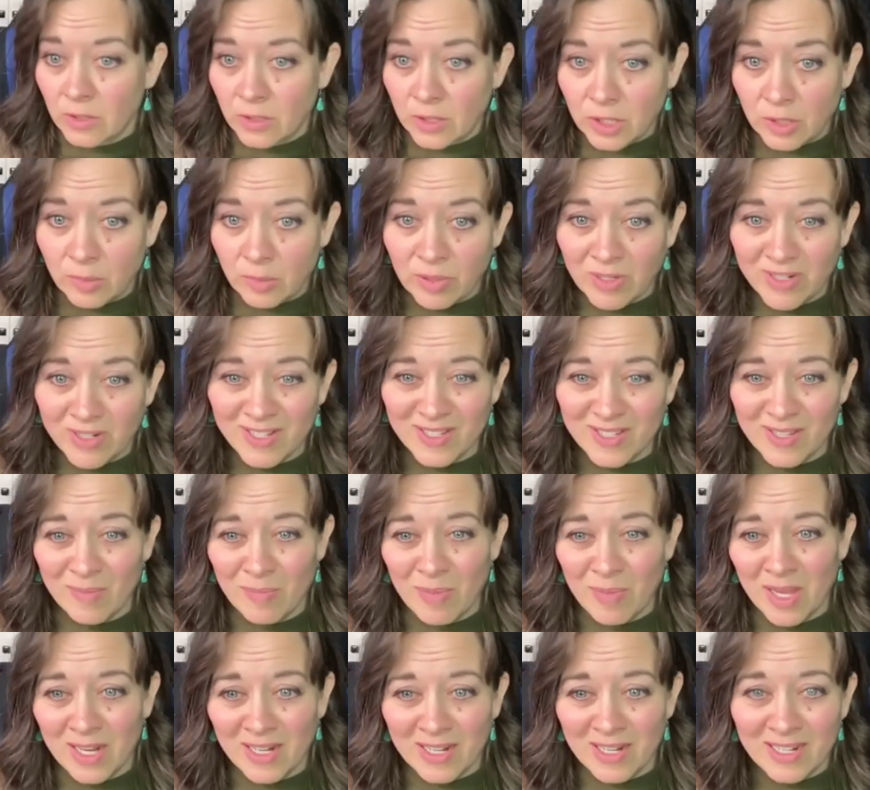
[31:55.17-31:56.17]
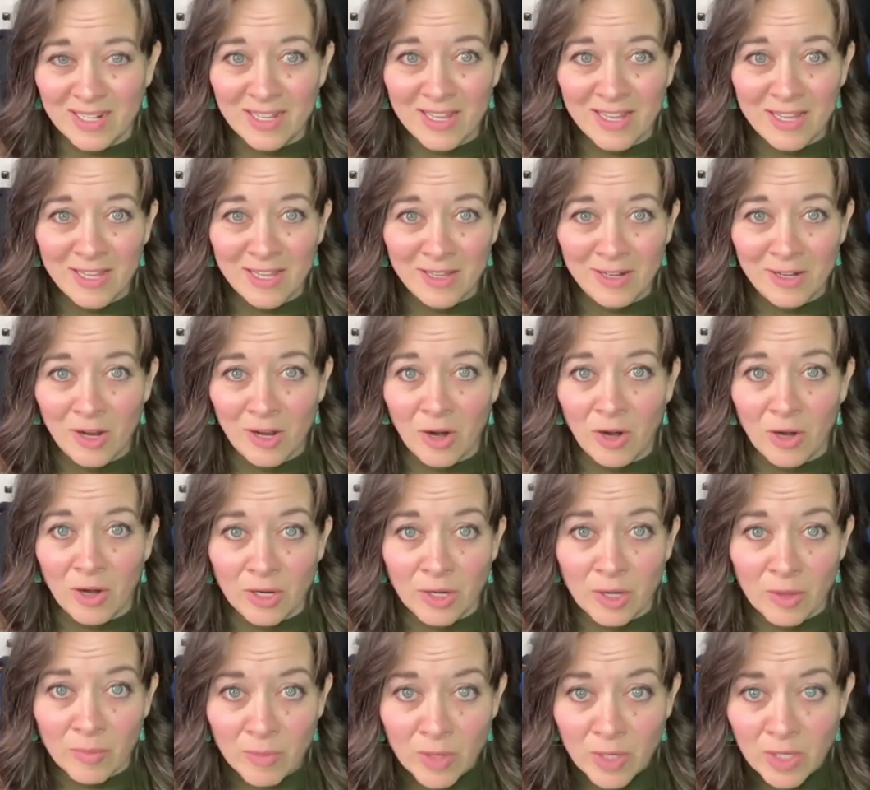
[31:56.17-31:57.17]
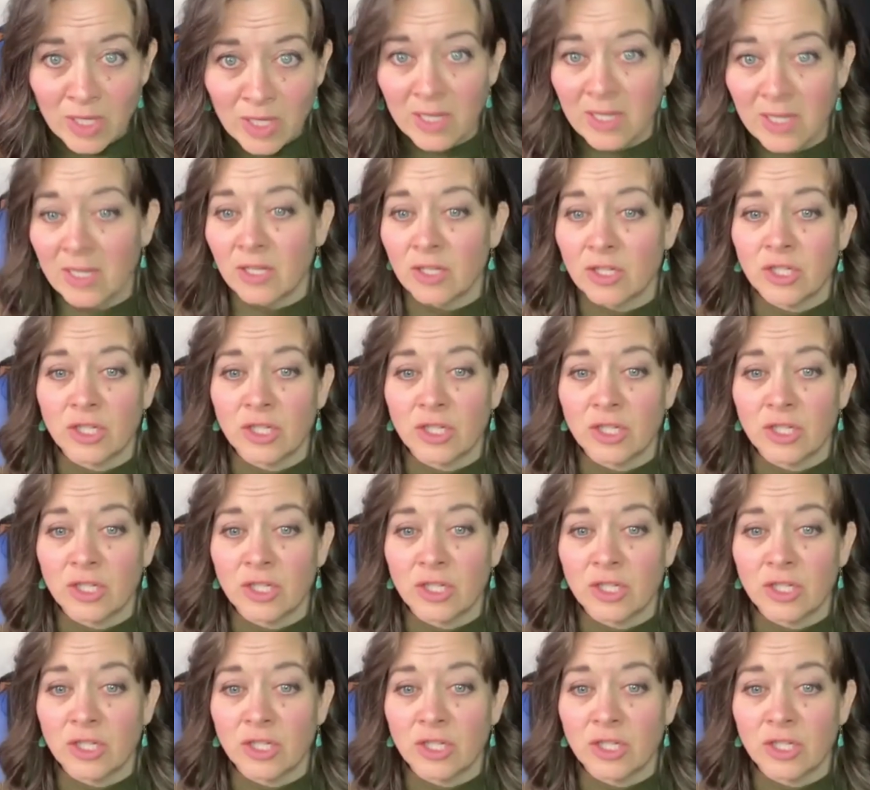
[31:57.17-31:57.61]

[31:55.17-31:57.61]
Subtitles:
She participated in our community.